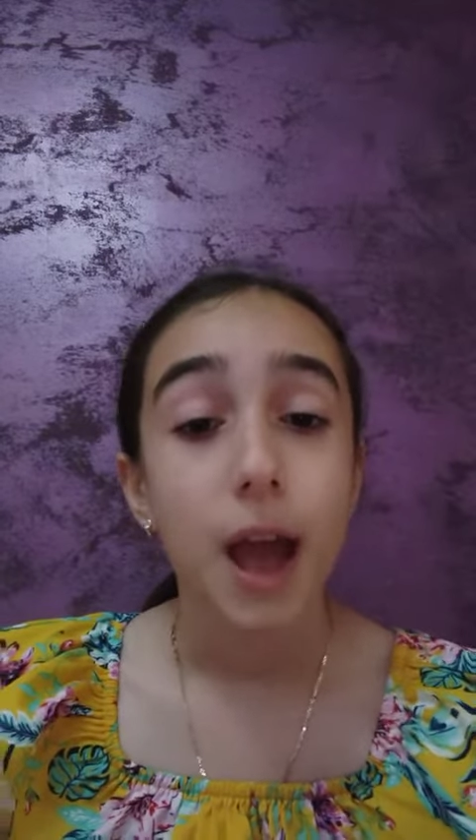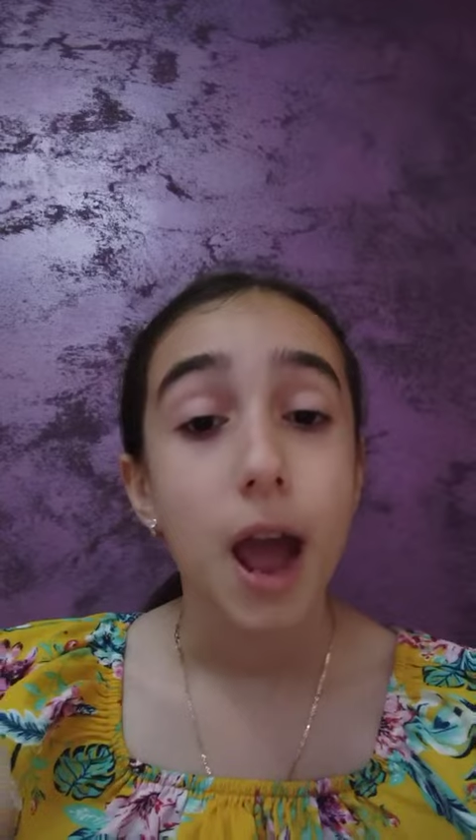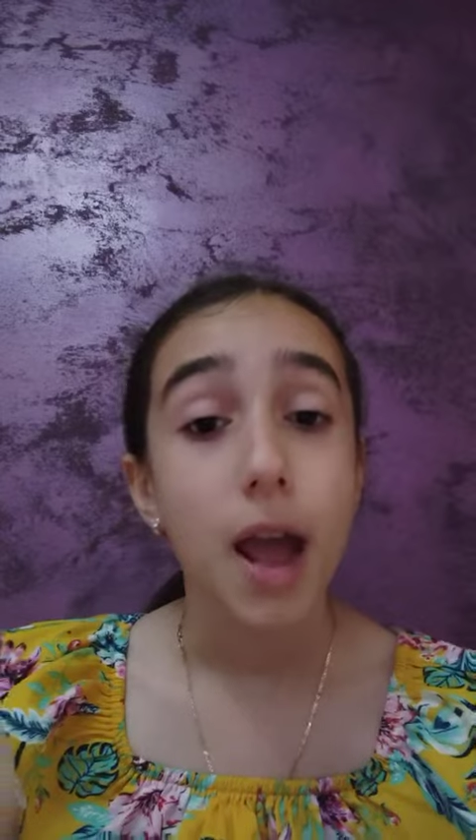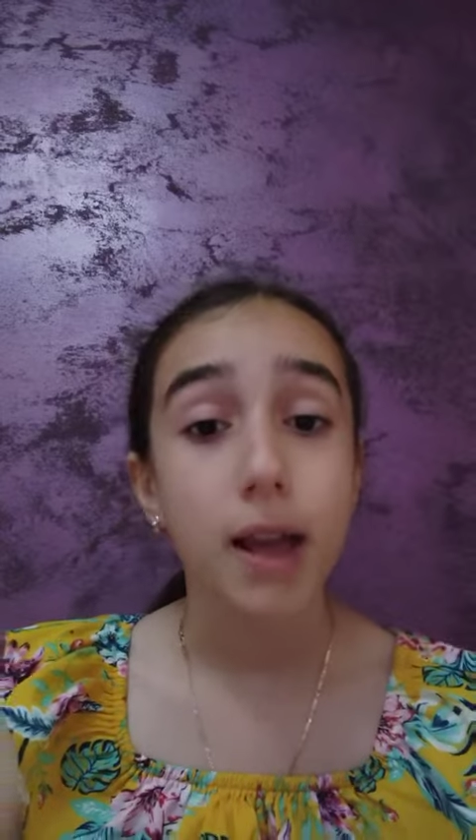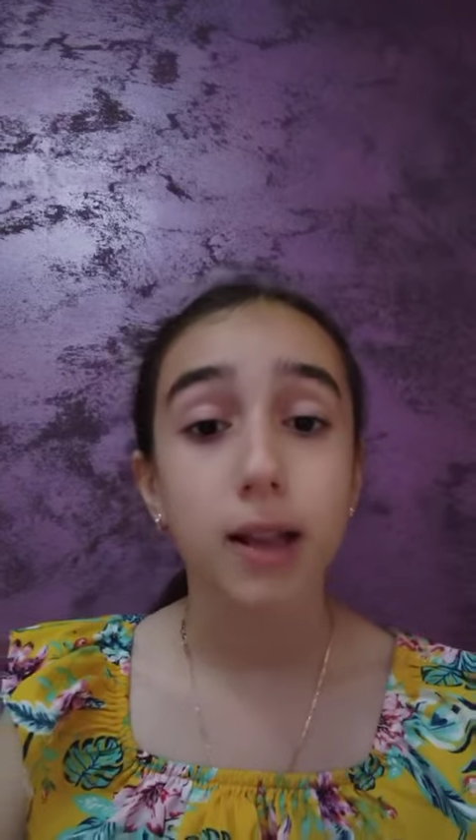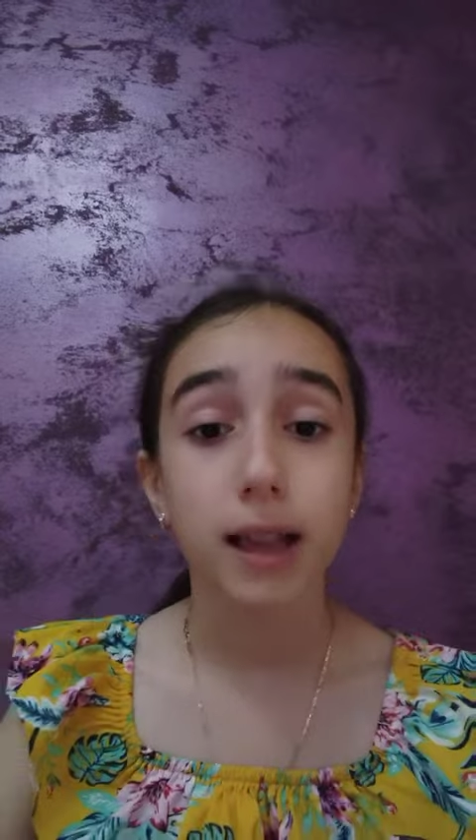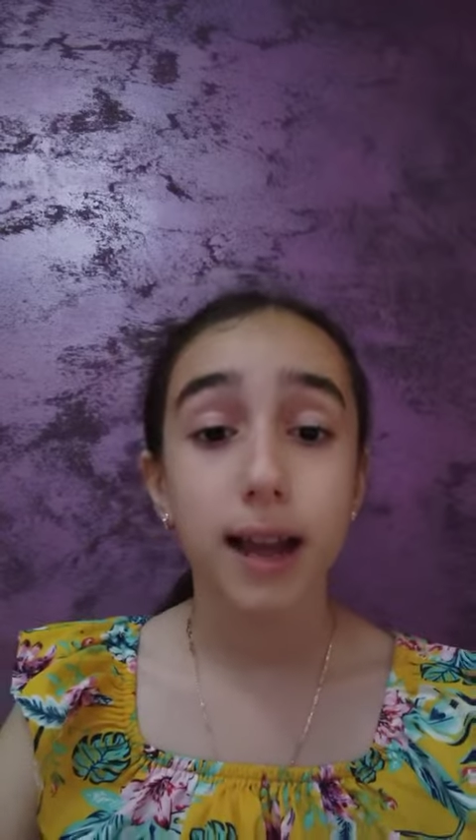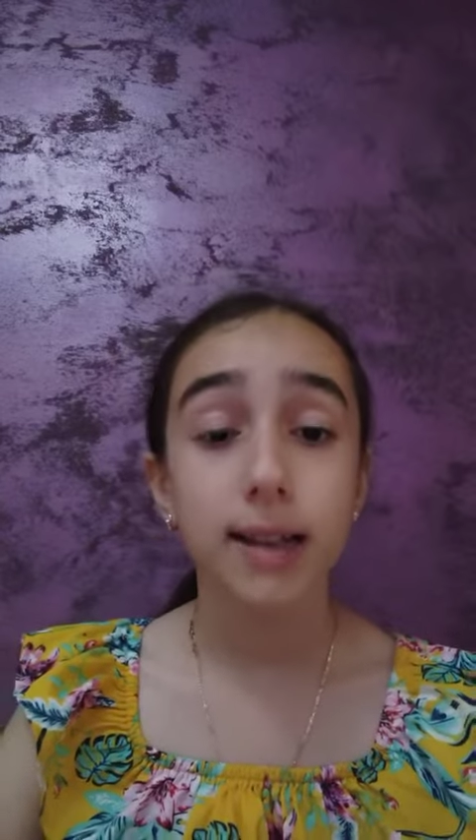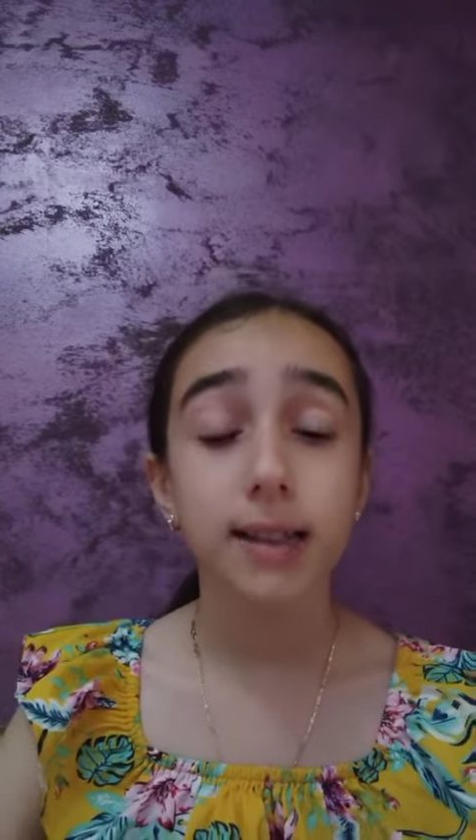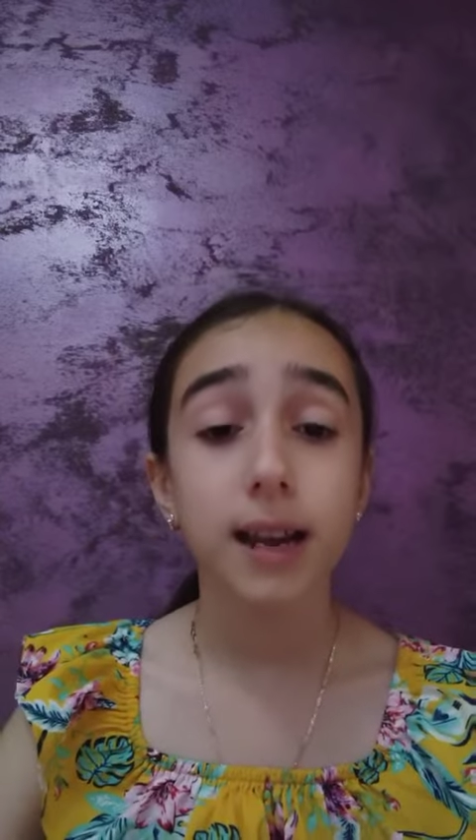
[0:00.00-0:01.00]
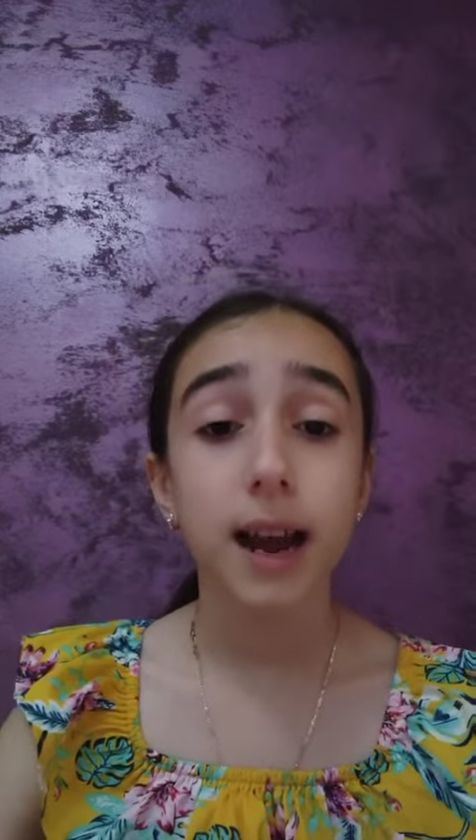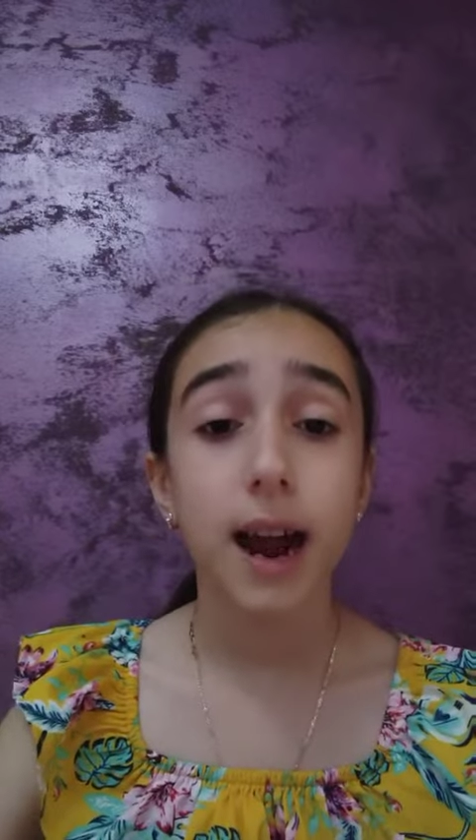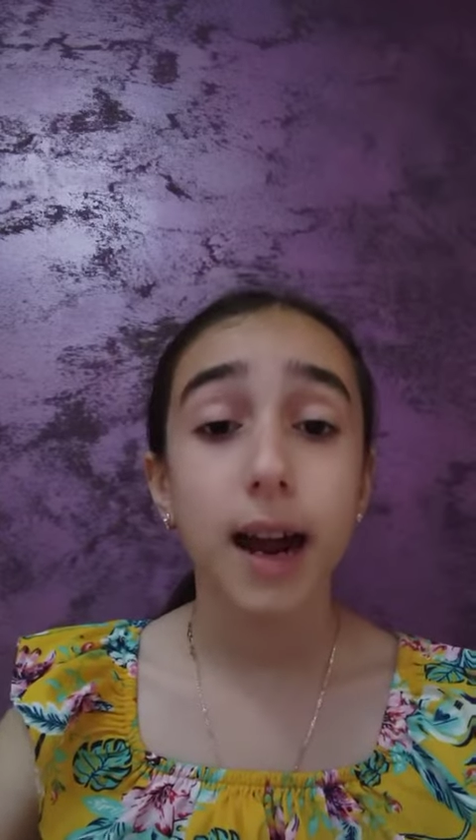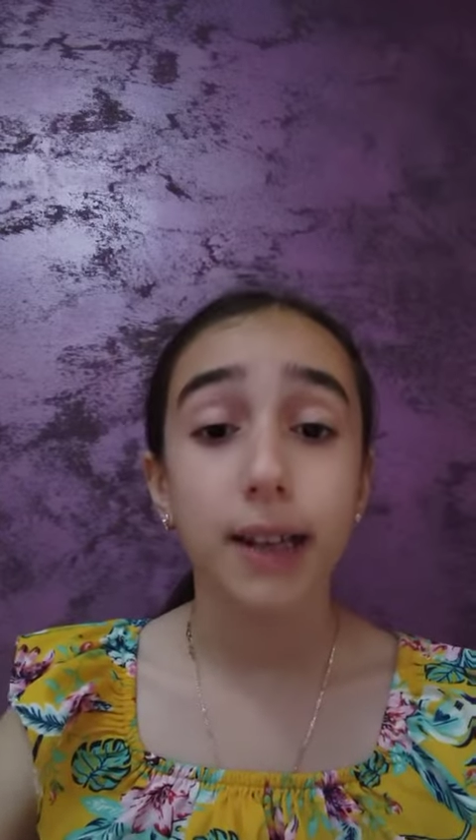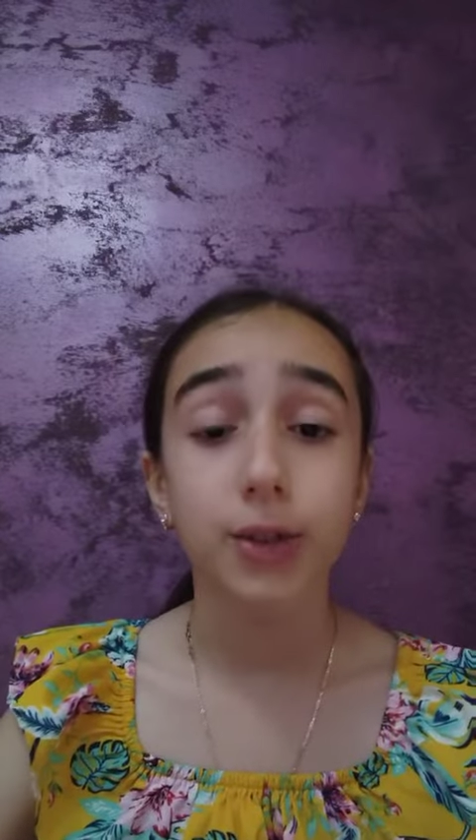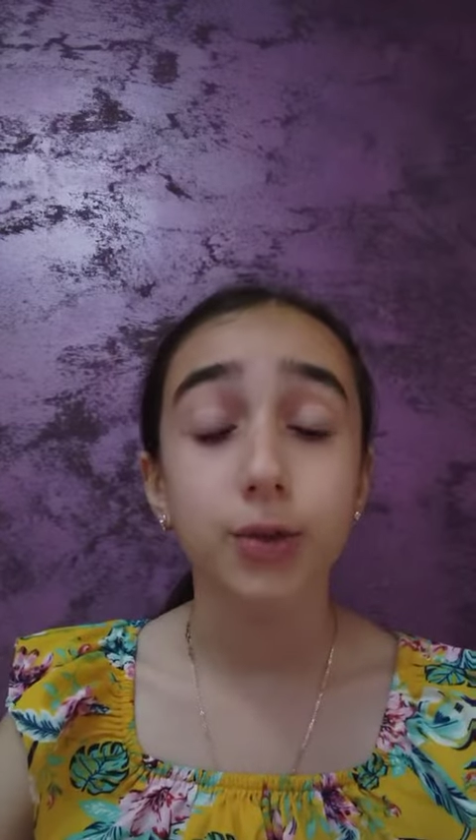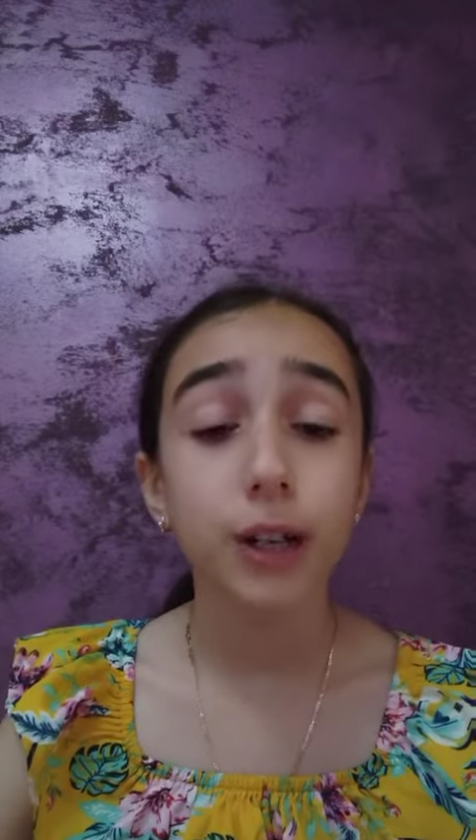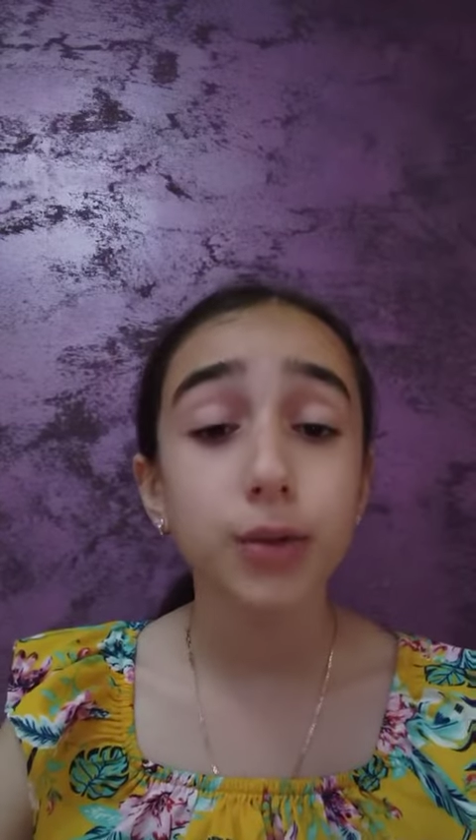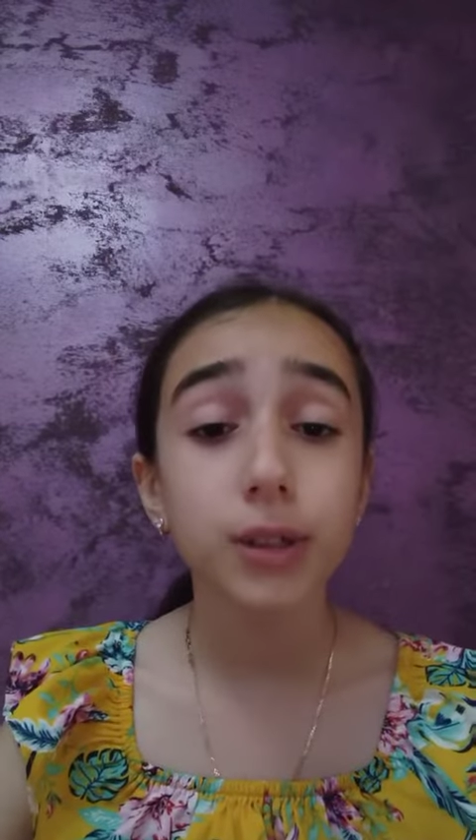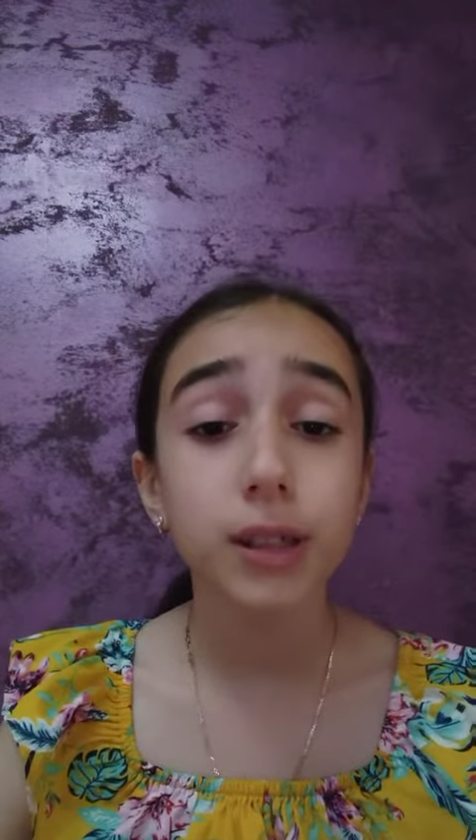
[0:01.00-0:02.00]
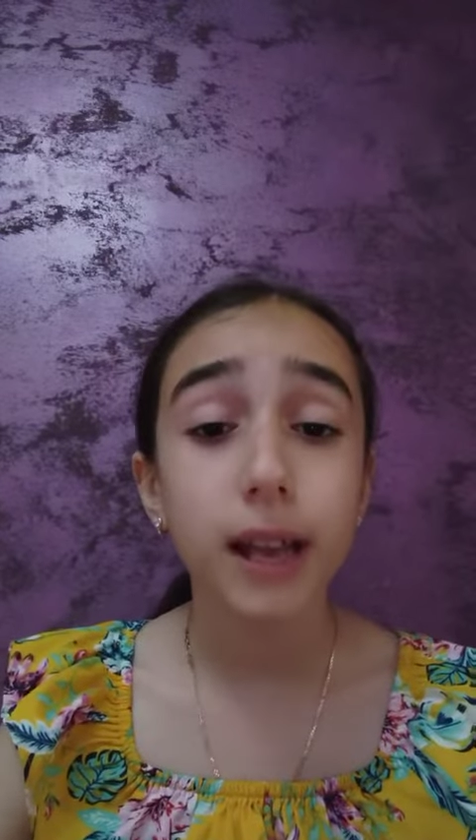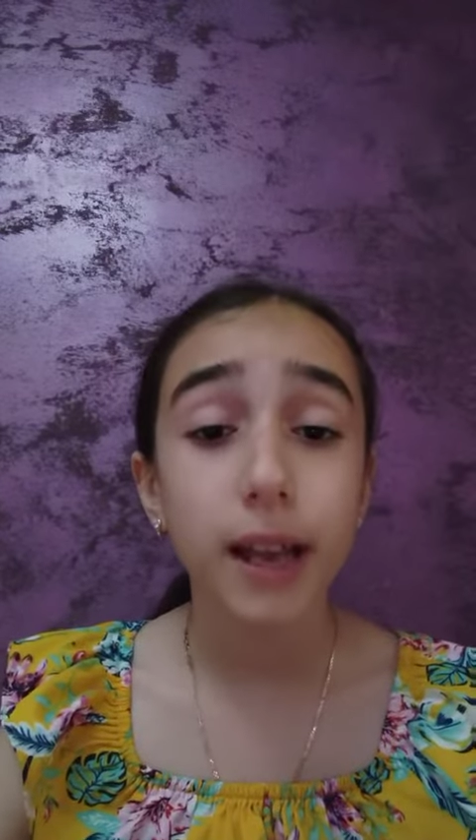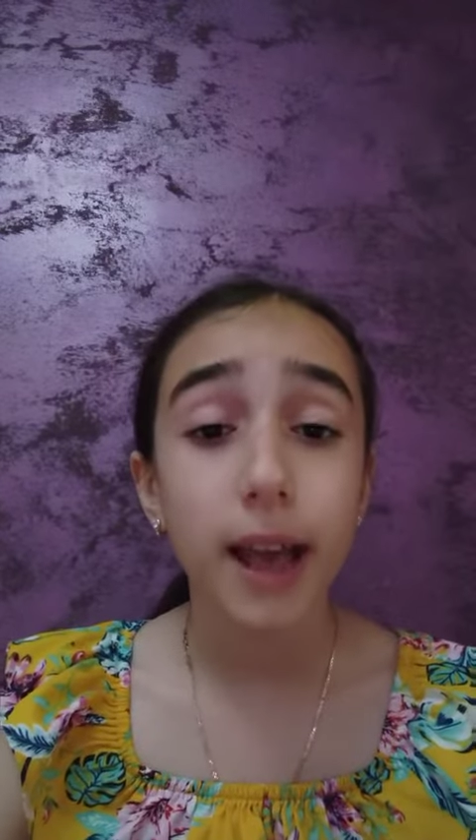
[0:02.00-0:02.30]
In class, I try to stay